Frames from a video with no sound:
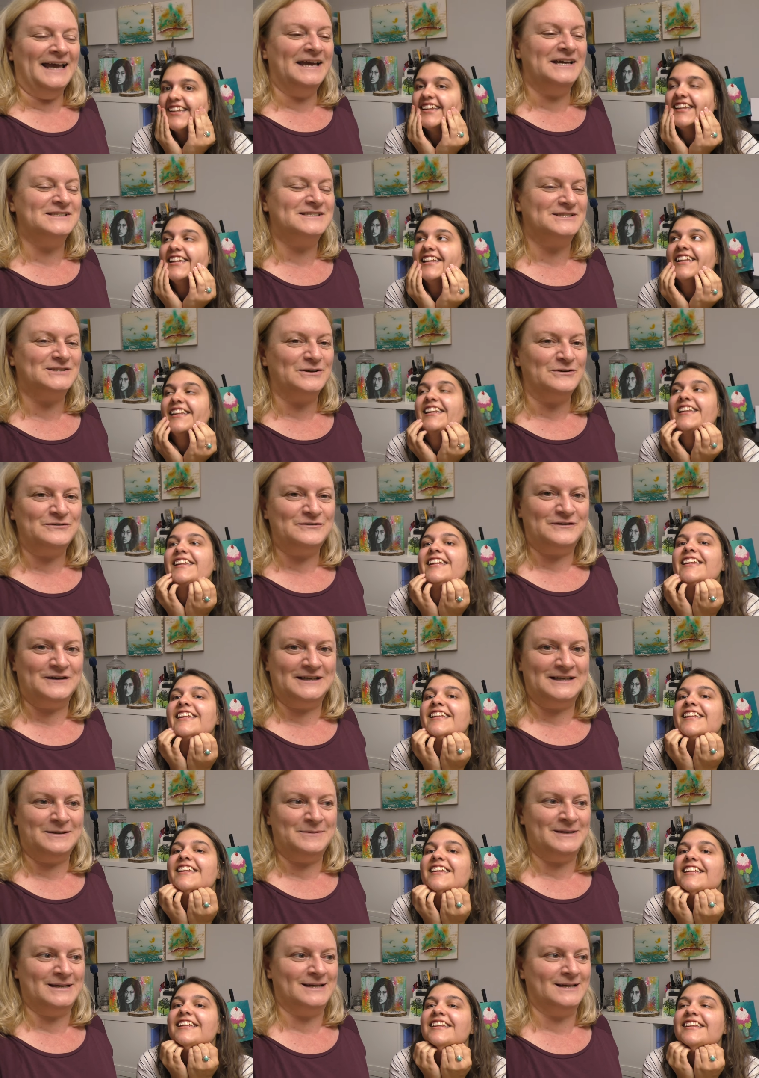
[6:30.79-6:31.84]
Speaker 1: it's so
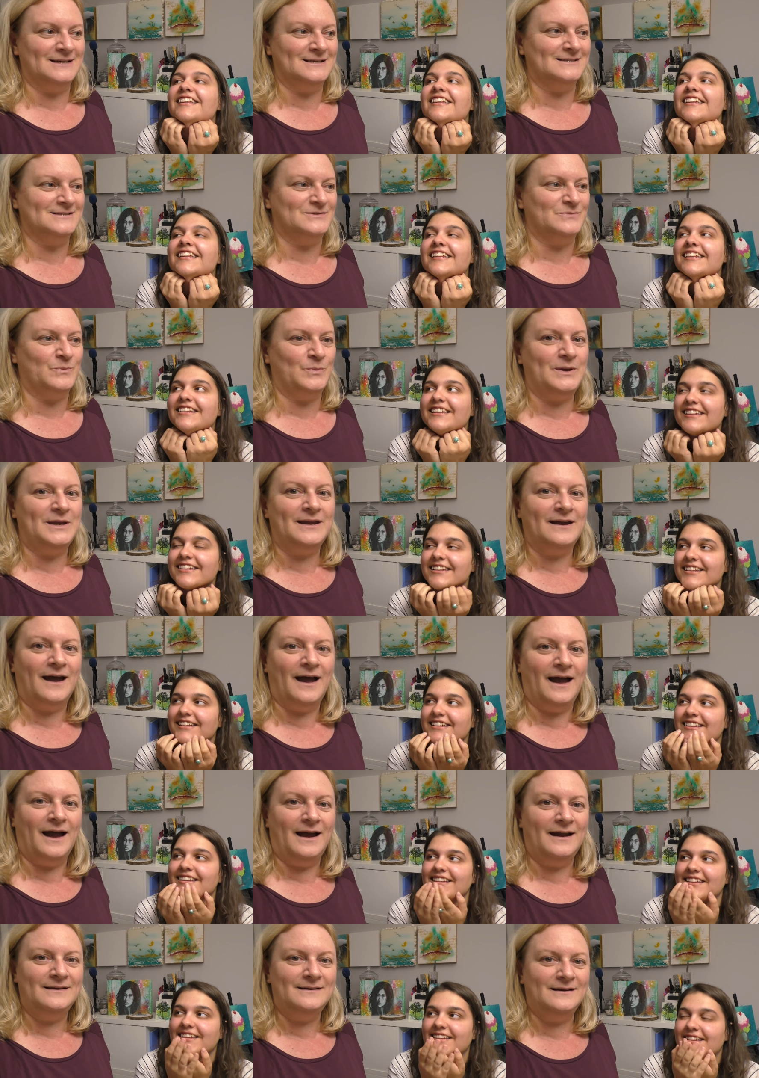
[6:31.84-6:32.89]
funny because we
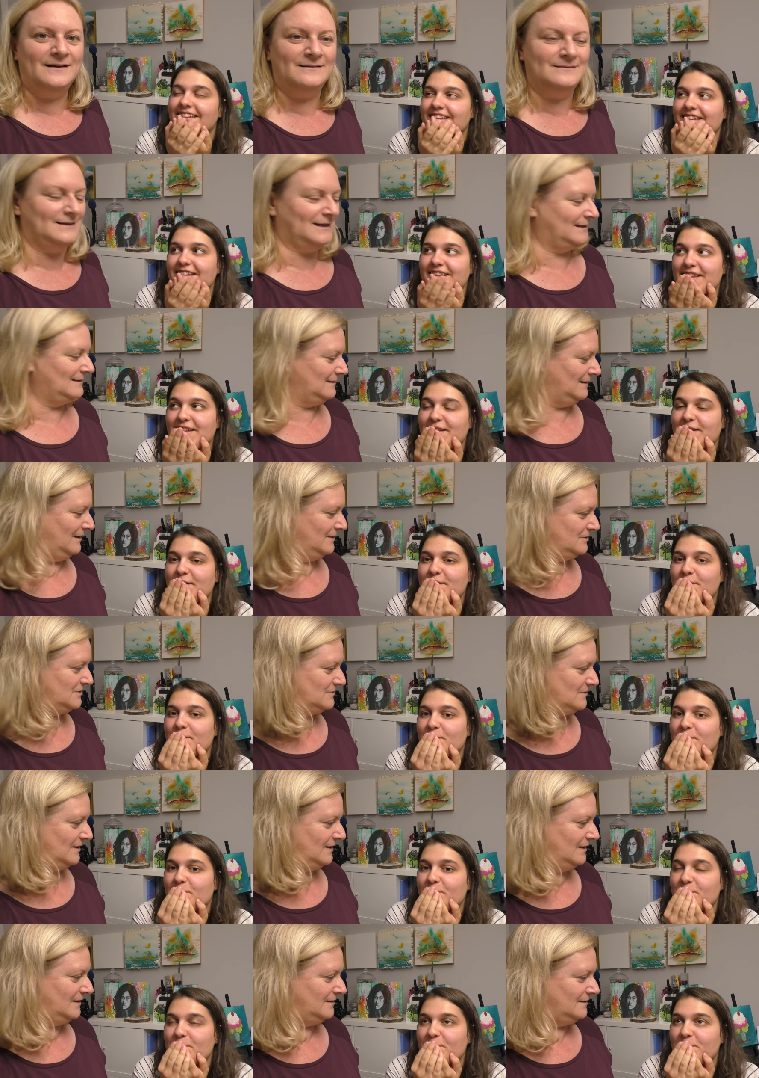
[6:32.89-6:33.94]
had a late
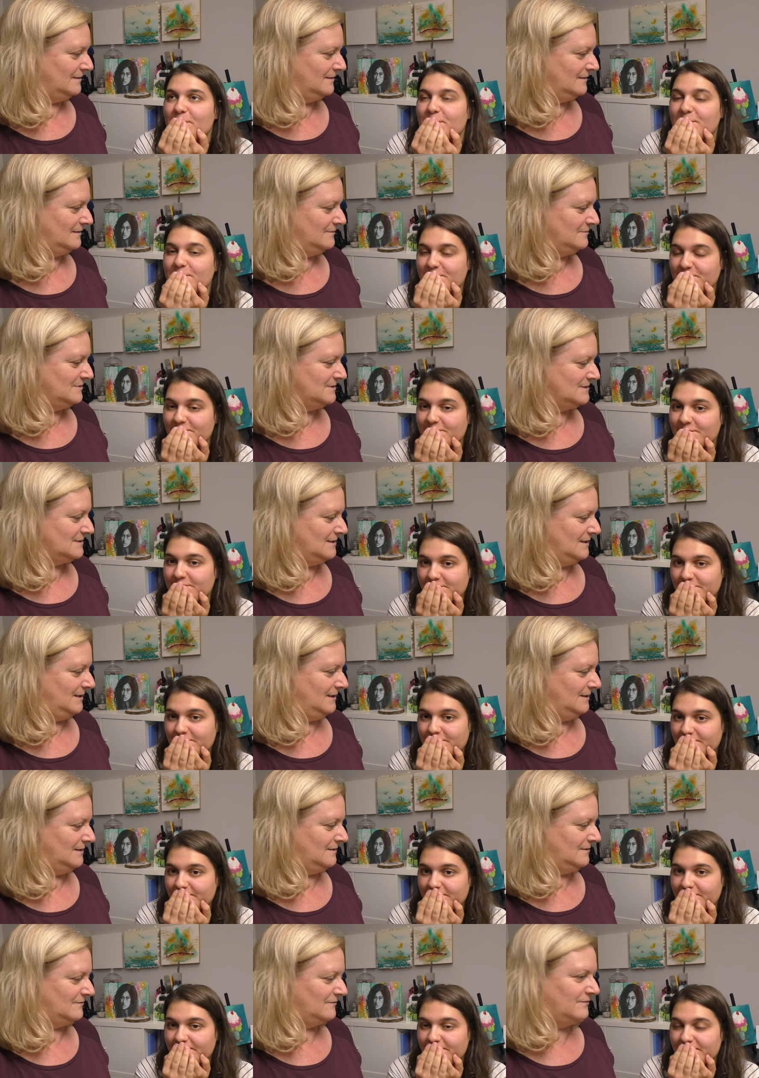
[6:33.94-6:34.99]
lunch, right? It was like